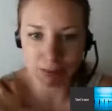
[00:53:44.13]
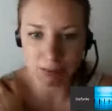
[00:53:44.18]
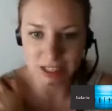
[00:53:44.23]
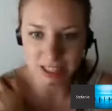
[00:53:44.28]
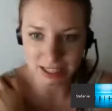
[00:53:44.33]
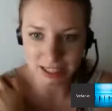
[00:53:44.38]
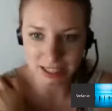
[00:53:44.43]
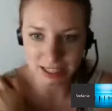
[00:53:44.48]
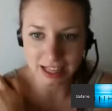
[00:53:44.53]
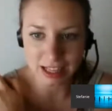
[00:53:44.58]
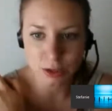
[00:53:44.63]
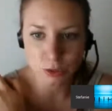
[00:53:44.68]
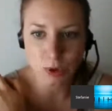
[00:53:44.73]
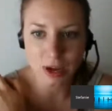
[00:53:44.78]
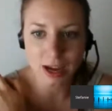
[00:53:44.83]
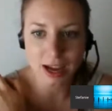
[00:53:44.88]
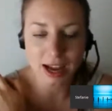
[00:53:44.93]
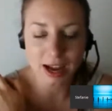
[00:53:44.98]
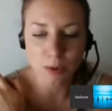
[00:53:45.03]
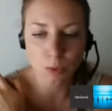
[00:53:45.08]
like something's
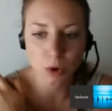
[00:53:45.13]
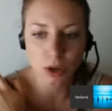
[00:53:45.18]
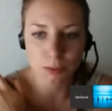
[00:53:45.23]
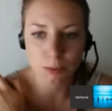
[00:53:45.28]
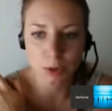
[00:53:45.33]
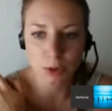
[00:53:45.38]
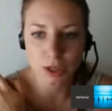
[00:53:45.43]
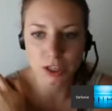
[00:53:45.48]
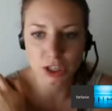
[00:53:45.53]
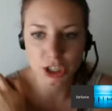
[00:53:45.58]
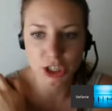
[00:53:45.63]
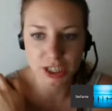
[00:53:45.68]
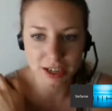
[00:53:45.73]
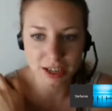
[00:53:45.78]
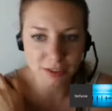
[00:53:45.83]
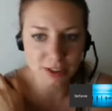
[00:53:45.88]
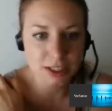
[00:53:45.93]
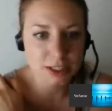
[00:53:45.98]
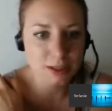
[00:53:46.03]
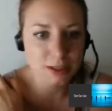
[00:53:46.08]
missing. That's why I want to
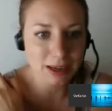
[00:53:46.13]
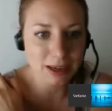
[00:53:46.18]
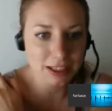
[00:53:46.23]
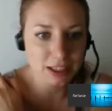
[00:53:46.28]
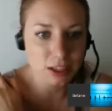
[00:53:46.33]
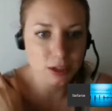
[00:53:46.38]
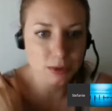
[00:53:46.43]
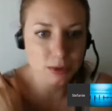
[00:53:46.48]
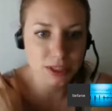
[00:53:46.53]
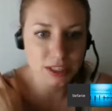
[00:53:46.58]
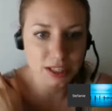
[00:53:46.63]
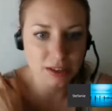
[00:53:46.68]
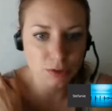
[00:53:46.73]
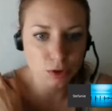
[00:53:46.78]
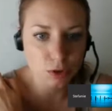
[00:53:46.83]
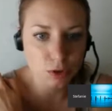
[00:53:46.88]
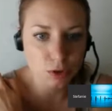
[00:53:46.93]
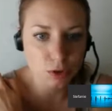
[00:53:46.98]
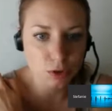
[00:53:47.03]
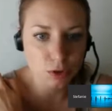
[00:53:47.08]
put, she never
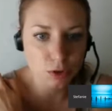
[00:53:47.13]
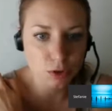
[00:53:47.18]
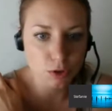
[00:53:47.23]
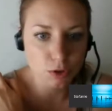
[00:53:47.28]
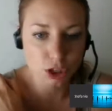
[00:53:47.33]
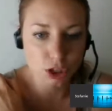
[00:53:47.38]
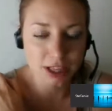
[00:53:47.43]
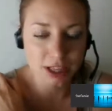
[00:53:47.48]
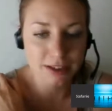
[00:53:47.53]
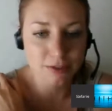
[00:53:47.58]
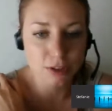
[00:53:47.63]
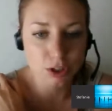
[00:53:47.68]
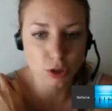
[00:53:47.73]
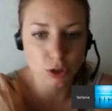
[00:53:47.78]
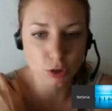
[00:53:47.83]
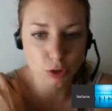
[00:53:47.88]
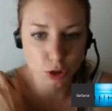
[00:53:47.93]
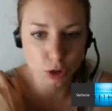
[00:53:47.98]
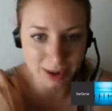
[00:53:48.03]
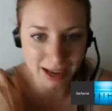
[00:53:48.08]
expected to receive news that would change
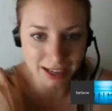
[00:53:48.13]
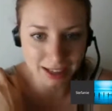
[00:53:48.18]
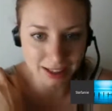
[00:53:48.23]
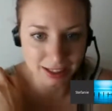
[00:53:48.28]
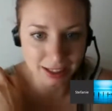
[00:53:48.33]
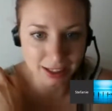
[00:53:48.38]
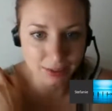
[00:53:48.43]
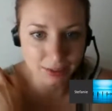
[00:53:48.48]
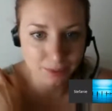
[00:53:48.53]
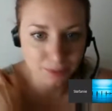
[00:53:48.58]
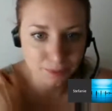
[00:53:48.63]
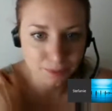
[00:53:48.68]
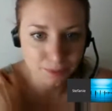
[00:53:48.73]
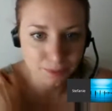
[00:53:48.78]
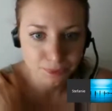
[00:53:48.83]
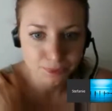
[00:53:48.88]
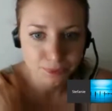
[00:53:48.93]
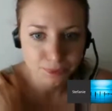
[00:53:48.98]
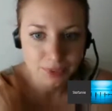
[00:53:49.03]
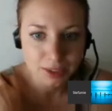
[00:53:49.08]
her life so
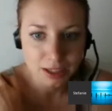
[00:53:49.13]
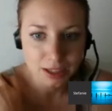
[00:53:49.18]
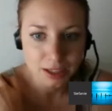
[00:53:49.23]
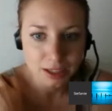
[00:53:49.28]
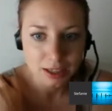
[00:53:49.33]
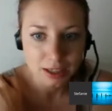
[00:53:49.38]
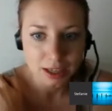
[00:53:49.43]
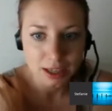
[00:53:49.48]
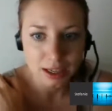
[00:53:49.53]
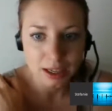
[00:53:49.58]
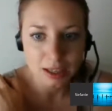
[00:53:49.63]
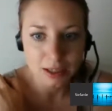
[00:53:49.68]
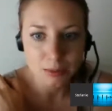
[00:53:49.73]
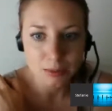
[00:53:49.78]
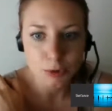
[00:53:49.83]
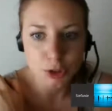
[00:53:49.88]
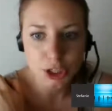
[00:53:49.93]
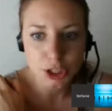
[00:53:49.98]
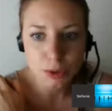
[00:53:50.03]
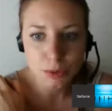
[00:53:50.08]
dramatically.
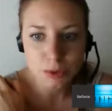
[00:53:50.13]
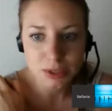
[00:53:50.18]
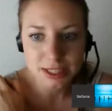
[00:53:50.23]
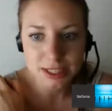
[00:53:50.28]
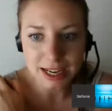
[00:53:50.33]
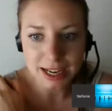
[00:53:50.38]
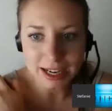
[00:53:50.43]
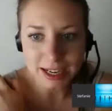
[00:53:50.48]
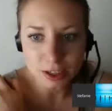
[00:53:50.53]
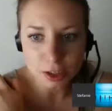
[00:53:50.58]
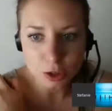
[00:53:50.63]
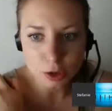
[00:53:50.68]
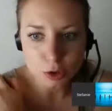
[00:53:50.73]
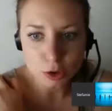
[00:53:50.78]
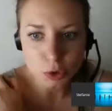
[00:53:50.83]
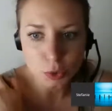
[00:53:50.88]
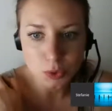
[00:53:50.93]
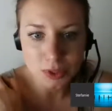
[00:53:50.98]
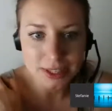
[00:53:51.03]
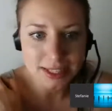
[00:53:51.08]
She was
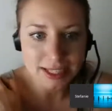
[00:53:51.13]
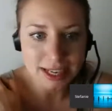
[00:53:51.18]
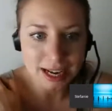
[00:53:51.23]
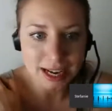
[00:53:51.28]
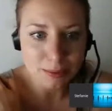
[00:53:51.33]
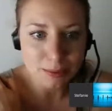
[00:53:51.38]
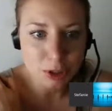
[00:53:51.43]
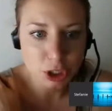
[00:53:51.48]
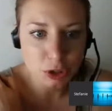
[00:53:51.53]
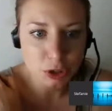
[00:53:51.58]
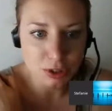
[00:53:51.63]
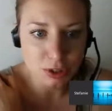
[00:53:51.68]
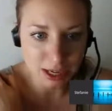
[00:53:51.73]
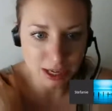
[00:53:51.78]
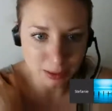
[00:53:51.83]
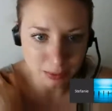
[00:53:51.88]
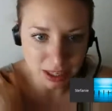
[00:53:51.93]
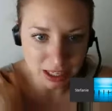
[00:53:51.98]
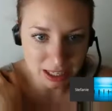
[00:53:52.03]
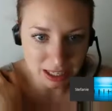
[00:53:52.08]
diagnosed with
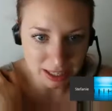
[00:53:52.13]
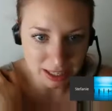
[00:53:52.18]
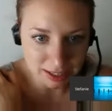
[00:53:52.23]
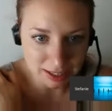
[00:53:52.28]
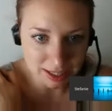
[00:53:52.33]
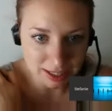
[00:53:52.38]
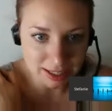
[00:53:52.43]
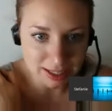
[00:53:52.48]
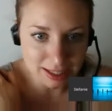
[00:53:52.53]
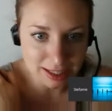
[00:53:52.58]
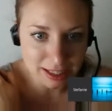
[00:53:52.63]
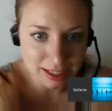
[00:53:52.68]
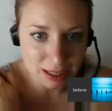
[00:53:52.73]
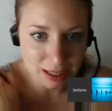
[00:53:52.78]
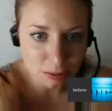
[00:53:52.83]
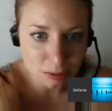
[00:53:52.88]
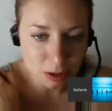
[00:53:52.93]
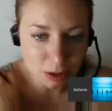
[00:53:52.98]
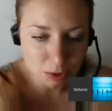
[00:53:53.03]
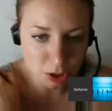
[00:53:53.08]
type 2 diabetes.
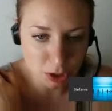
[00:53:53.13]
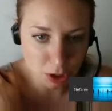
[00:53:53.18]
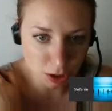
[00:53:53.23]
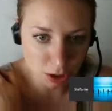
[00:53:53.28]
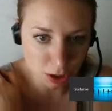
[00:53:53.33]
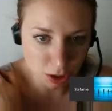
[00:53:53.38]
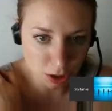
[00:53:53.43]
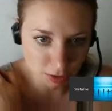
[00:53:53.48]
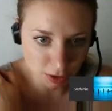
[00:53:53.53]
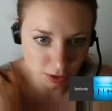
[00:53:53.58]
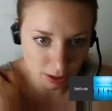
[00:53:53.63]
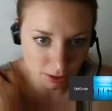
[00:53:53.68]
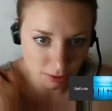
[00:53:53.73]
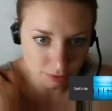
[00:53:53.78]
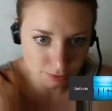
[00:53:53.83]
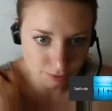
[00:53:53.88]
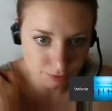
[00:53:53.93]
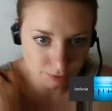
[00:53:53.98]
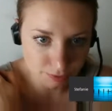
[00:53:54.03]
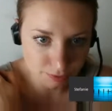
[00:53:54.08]
It seemed it was all
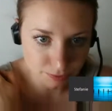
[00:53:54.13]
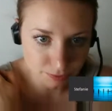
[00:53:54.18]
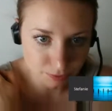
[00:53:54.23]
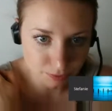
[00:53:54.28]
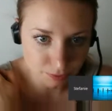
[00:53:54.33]
over.